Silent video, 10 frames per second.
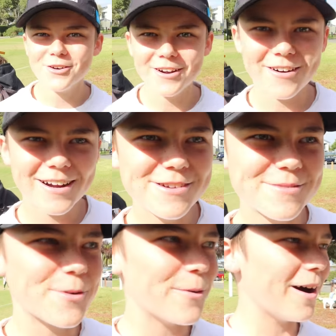Good, I reckon we
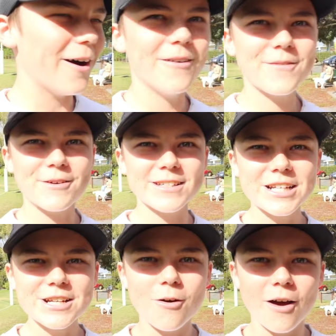did pretty well. It was
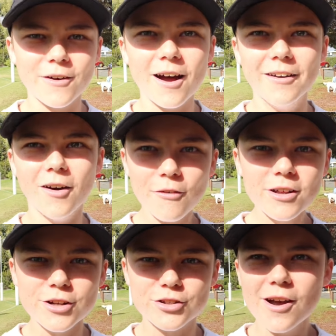actually quite fun. I
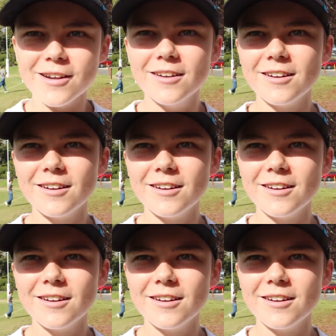really enjoyed it.